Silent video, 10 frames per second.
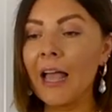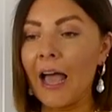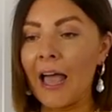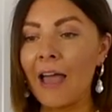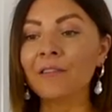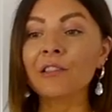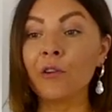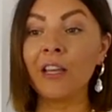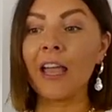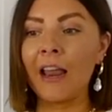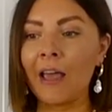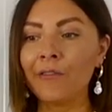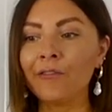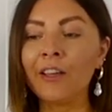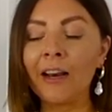I have three and I
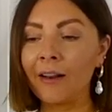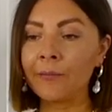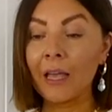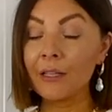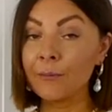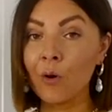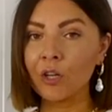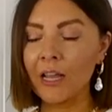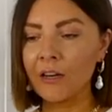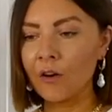feel is more than